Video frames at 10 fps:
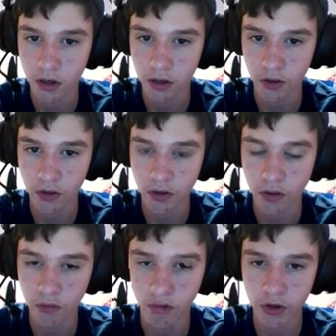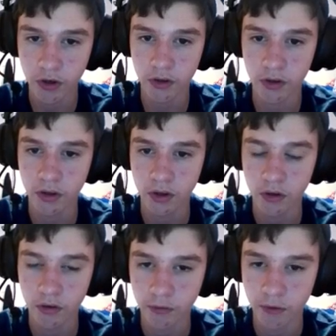Let's, we're going
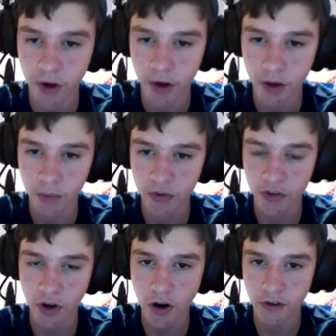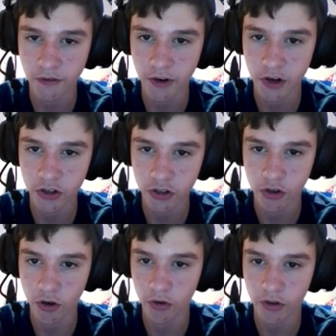from start to finish, so
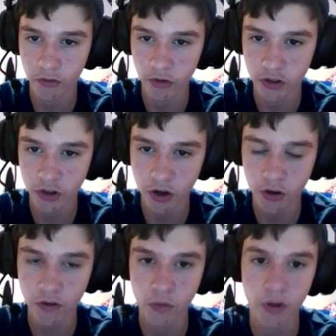we just gotta go this way,